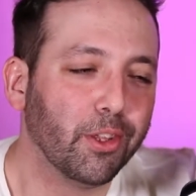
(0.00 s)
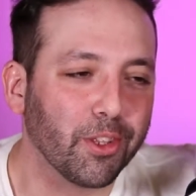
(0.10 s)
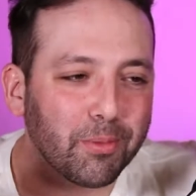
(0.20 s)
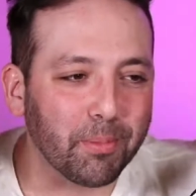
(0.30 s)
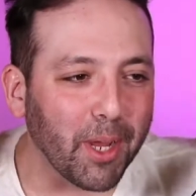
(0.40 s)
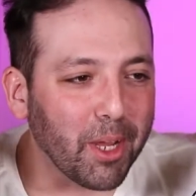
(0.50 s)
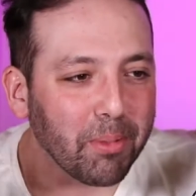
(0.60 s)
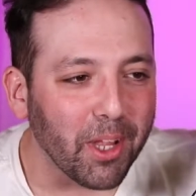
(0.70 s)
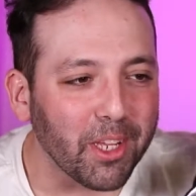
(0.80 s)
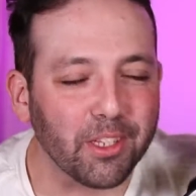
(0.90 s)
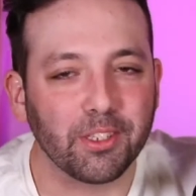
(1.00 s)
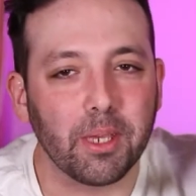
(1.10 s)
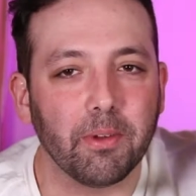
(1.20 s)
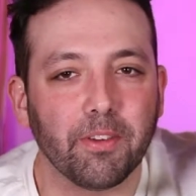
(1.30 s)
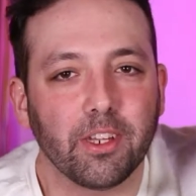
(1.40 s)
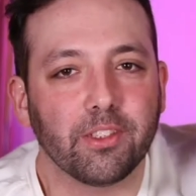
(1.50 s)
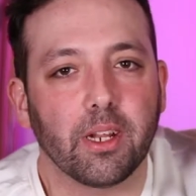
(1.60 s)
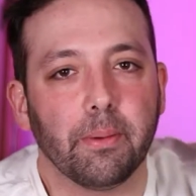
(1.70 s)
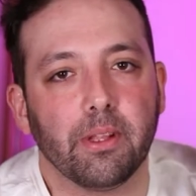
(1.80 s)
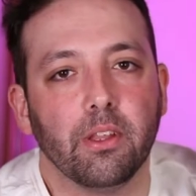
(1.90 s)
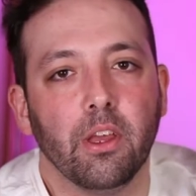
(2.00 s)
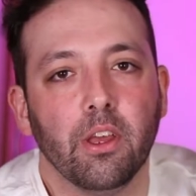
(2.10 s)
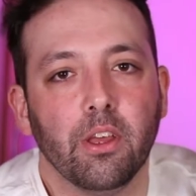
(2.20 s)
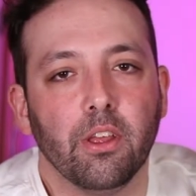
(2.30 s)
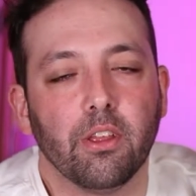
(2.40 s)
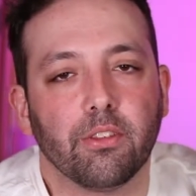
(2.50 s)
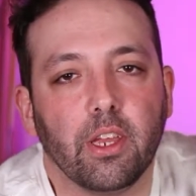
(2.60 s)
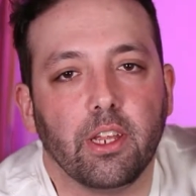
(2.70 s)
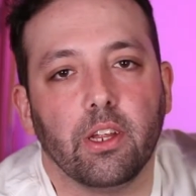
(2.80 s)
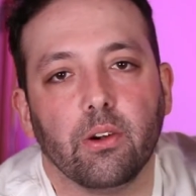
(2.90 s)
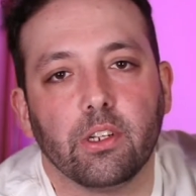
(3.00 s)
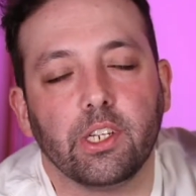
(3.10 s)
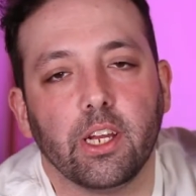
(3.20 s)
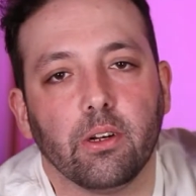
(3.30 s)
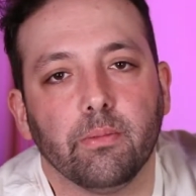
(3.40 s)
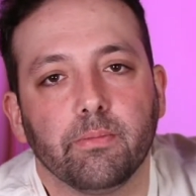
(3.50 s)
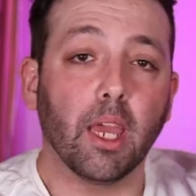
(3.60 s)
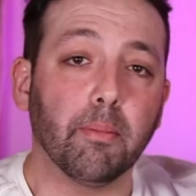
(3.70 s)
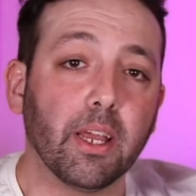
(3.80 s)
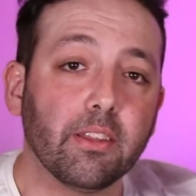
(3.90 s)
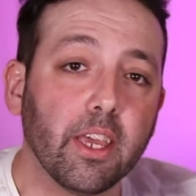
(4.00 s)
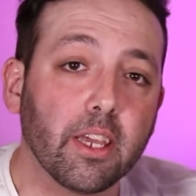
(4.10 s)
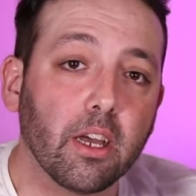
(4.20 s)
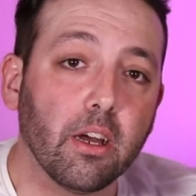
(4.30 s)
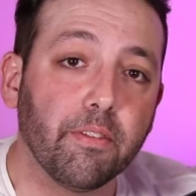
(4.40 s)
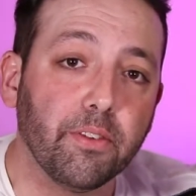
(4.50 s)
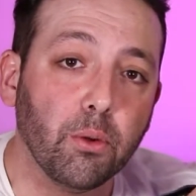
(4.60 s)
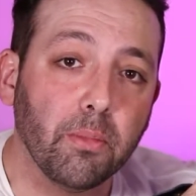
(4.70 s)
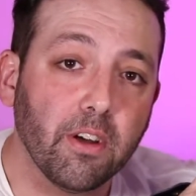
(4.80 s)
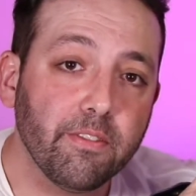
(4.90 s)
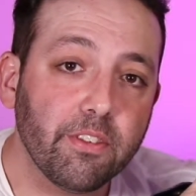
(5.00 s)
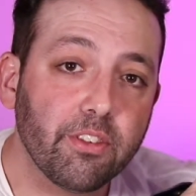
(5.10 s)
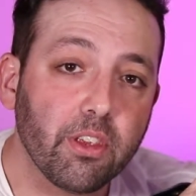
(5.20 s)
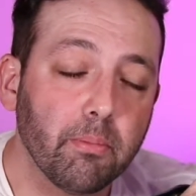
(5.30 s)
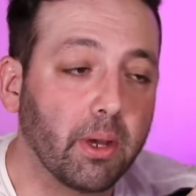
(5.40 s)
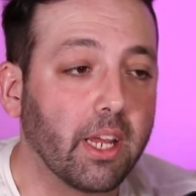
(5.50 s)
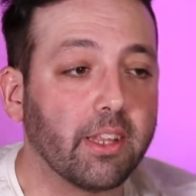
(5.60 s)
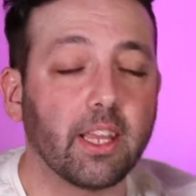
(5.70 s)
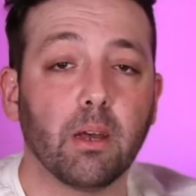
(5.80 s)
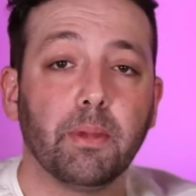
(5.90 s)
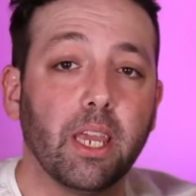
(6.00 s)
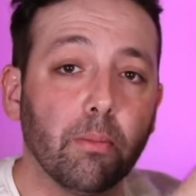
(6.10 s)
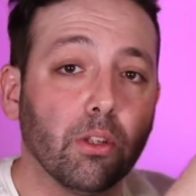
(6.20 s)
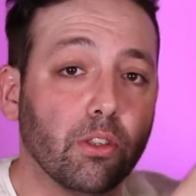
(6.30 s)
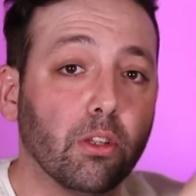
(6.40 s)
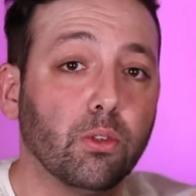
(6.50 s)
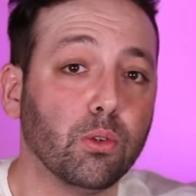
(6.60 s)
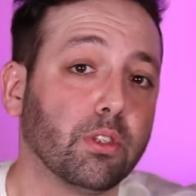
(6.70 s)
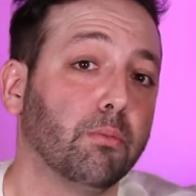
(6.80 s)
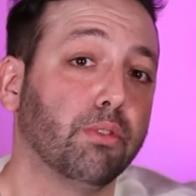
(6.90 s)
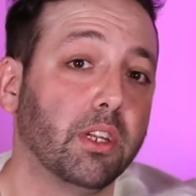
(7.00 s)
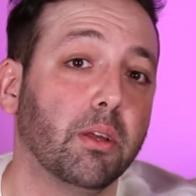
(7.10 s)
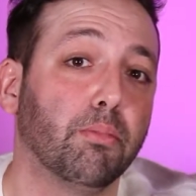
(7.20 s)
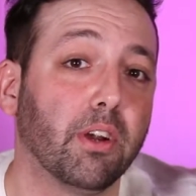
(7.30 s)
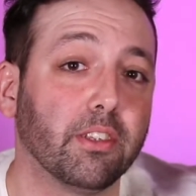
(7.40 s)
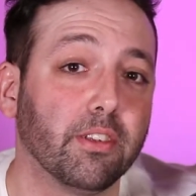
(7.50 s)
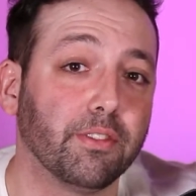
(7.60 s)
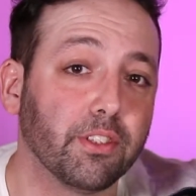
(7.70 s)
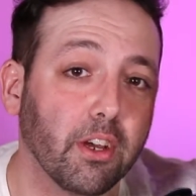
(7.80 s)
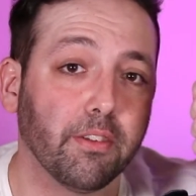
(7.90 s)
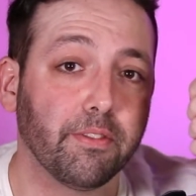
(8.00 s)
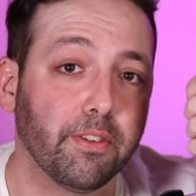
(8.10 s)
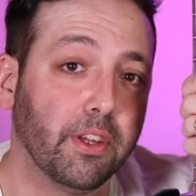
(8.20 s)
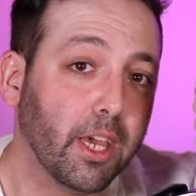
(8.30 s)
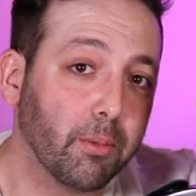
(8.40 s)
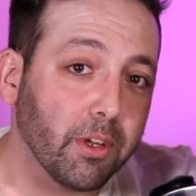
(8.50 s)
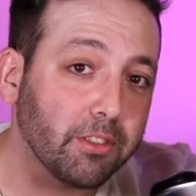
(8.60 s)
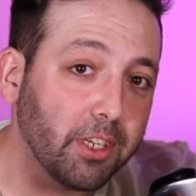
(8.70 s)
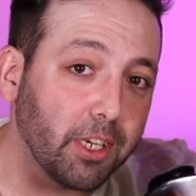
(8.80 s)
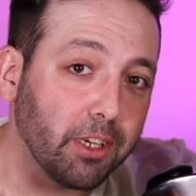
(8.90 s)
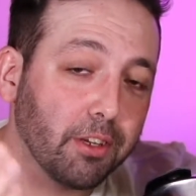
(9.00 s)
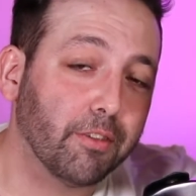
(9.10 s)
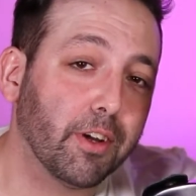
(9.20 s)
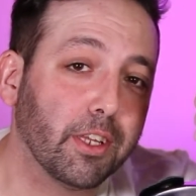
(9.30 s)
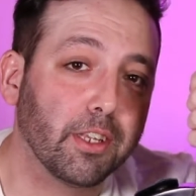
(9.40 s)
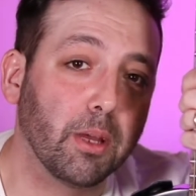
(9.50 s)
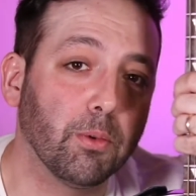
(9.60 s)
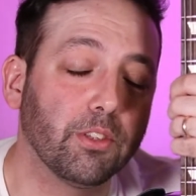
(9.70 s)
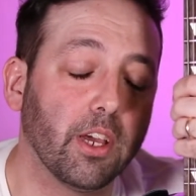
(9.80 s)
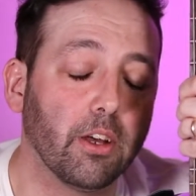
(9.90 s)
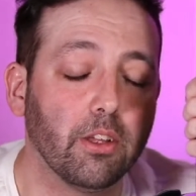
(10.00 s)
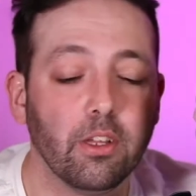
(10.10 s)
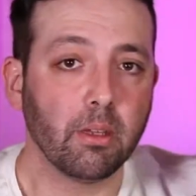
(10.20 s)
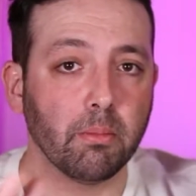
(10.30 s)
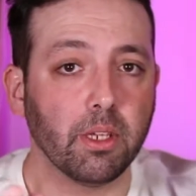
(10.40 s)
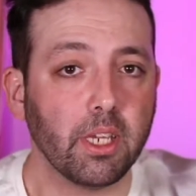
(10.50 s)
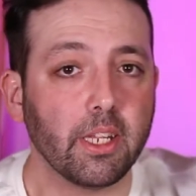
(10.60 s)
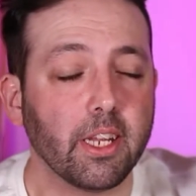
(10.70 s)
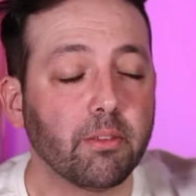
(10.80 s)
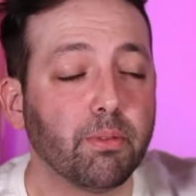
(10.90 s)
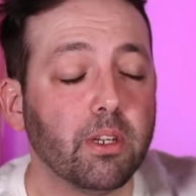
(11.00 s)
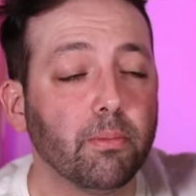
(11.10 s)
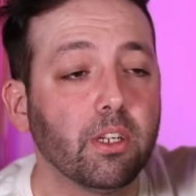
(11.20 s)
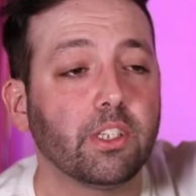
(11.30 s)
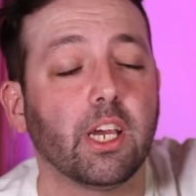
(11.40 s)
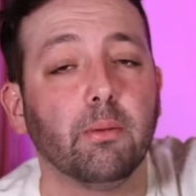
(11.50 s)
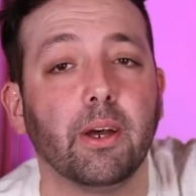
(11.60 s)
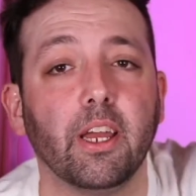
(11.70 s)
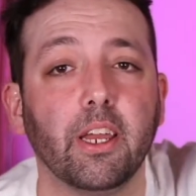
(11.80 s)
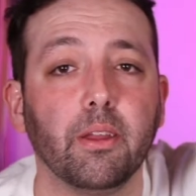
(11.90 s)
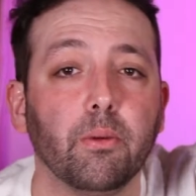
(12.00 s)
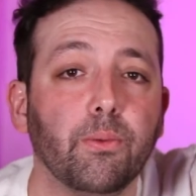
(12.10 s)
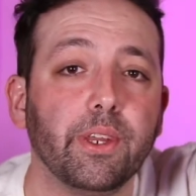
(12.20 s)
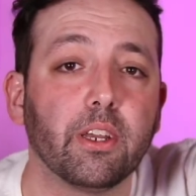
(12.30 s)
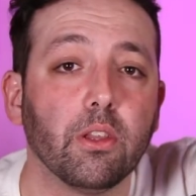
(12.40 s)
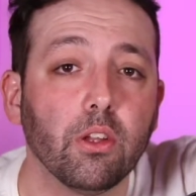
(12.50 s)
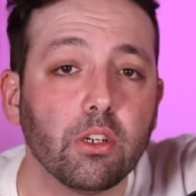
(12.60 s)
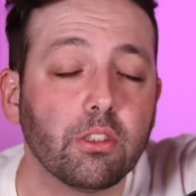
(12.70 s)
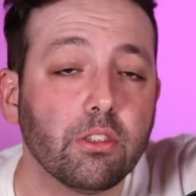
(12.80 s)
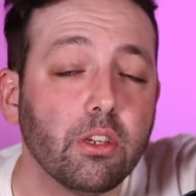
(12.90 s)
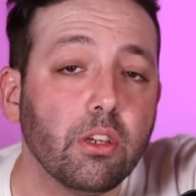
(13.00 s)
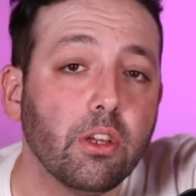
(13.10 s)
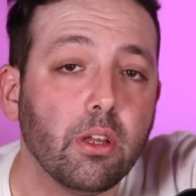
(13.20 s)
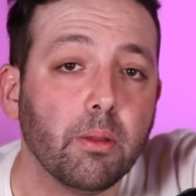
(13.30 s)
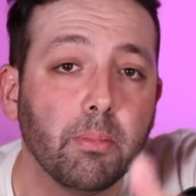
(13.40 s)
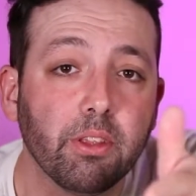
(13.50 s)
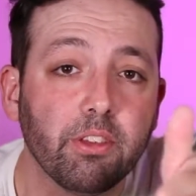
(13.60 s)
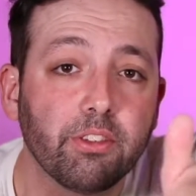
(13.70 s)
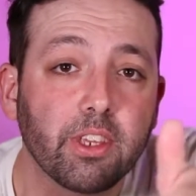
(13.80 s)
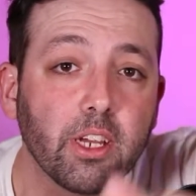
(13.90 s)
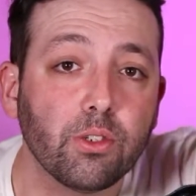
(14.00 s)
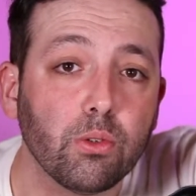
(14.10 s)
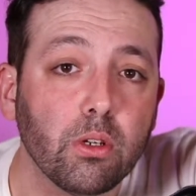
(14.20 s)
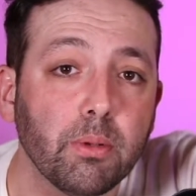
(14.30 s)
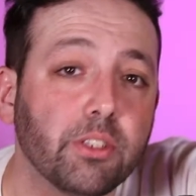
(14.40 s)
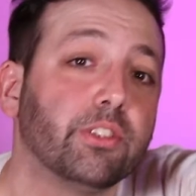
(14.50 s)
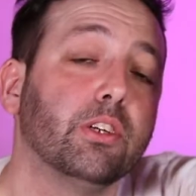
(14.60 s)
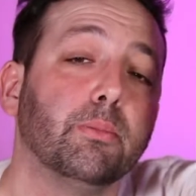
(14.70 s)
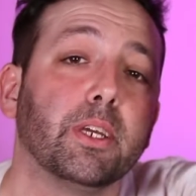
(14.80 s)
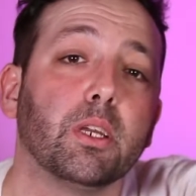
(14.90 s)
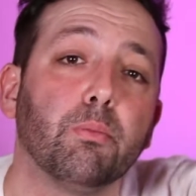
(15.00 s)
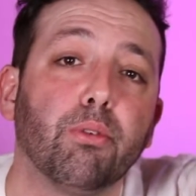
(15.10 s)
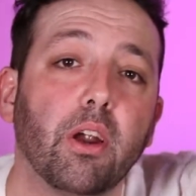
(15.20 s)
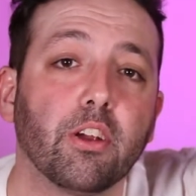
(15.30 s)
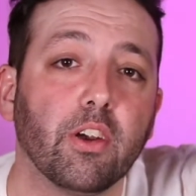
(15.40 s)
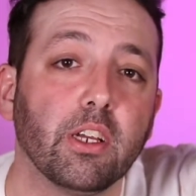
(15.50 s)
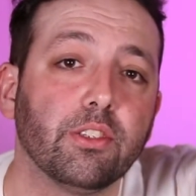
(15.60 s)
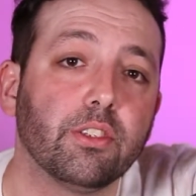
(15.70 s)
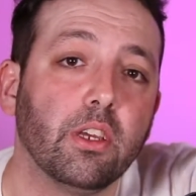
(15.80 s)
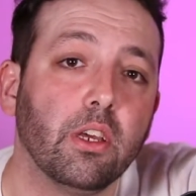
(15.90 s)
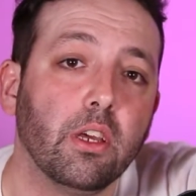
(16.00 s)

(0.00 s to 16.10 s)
just by applying the same advice that I've been saying here on the channel. It might take a few months, but I think I'll be able to some pretty impressive stuff. And we'll see, right? Time will tell. But yeah, that's pretty much how my week looked. Busy schedule, but still making progress.